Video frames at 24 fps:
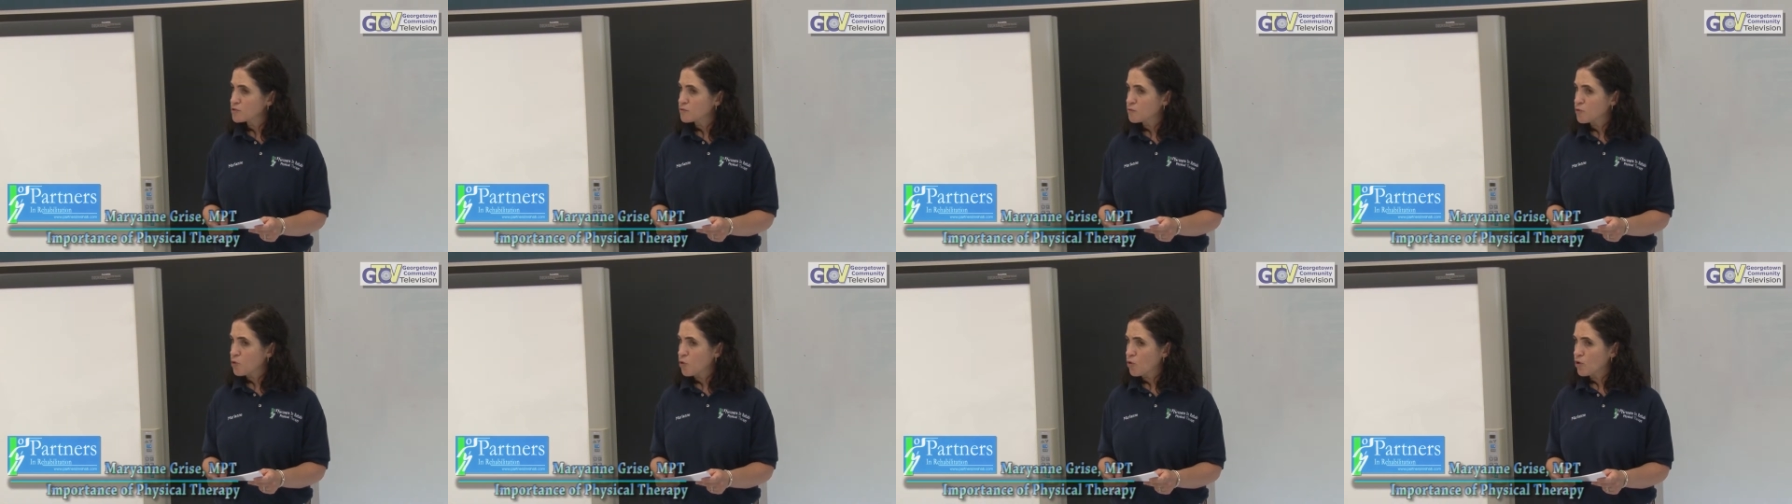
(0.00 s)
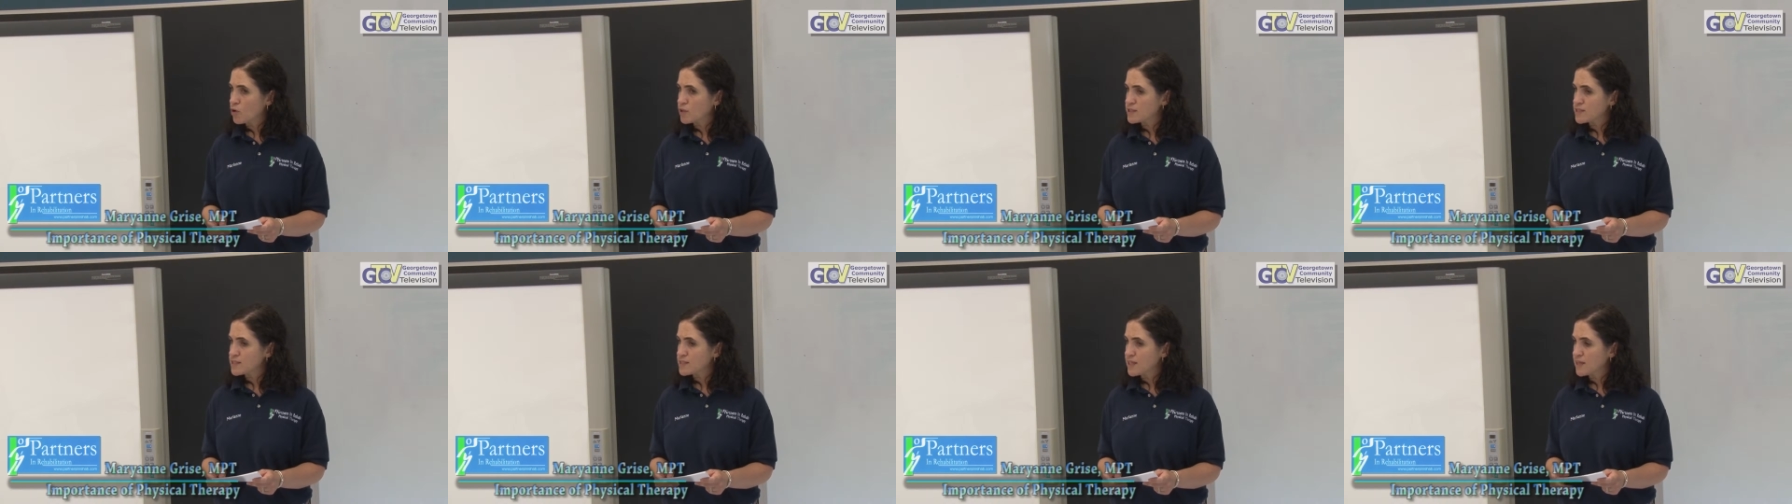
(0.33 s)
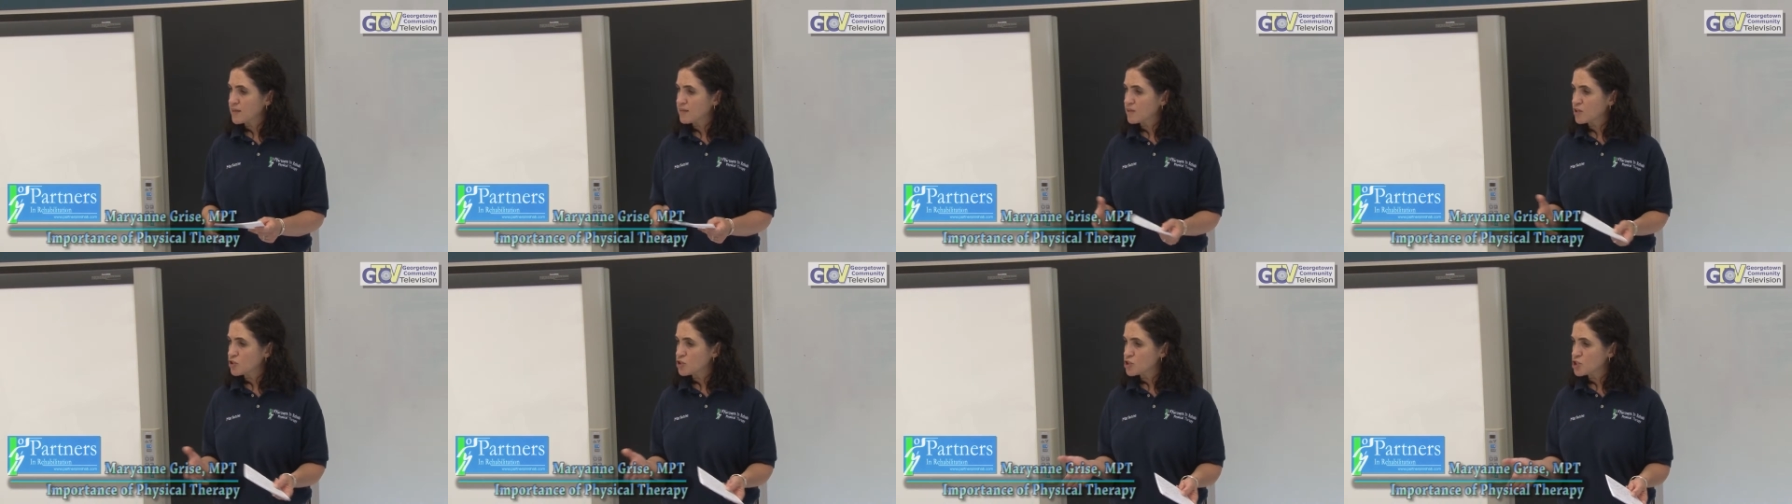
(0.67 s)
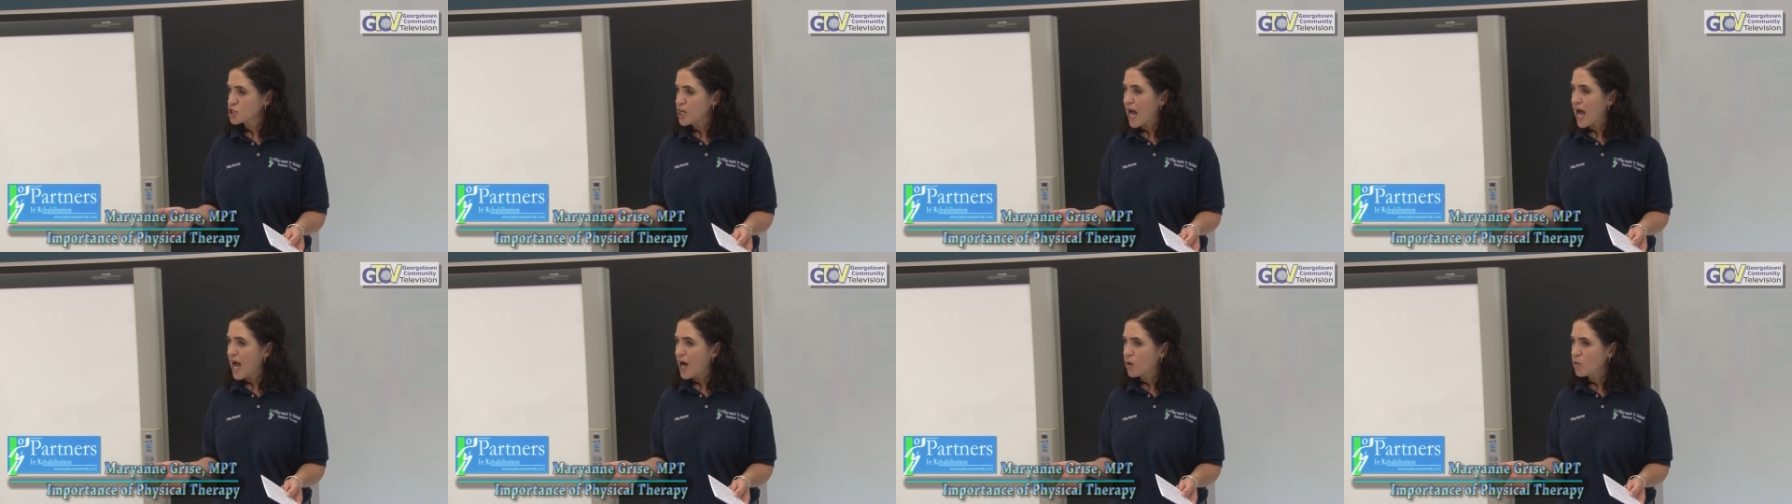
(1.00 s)
of course, in the
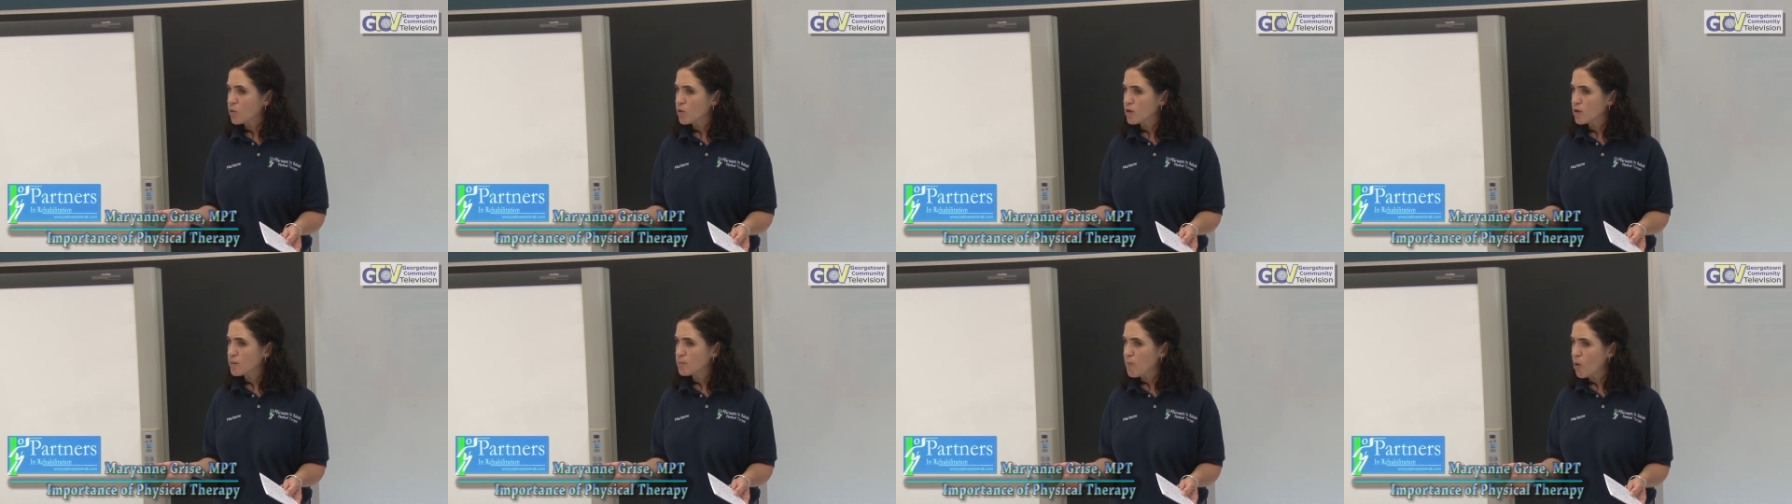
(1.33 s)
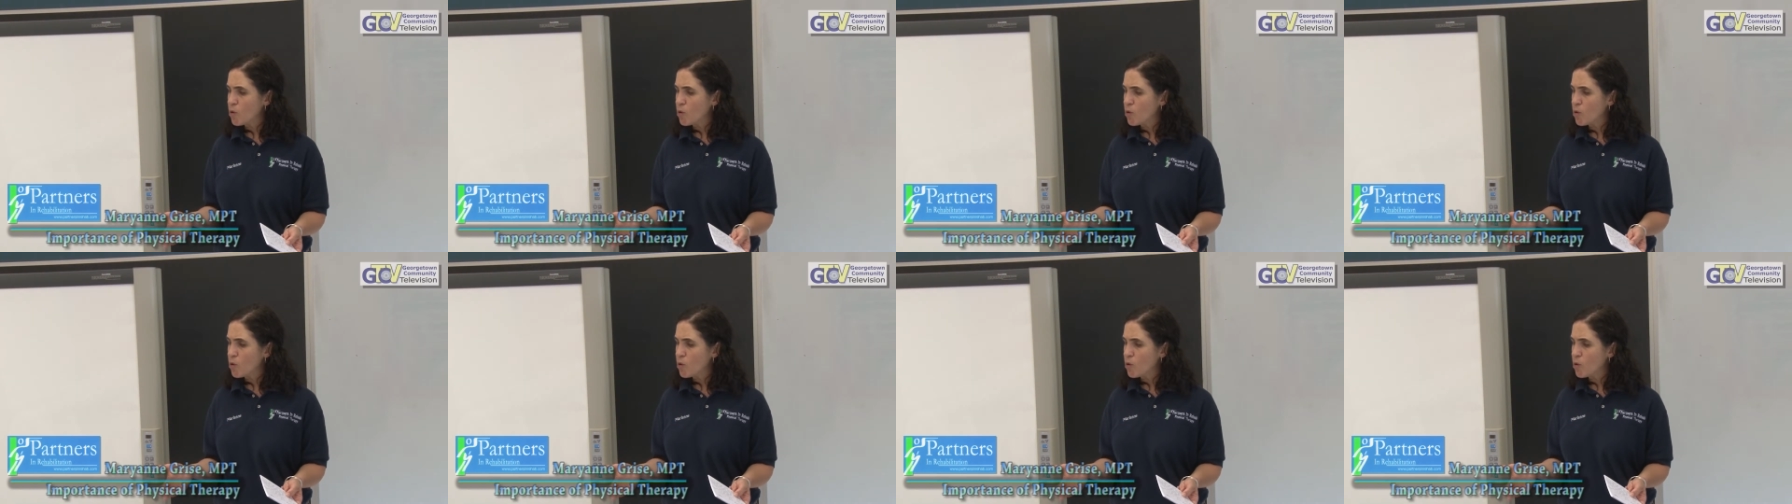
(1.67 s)
shower.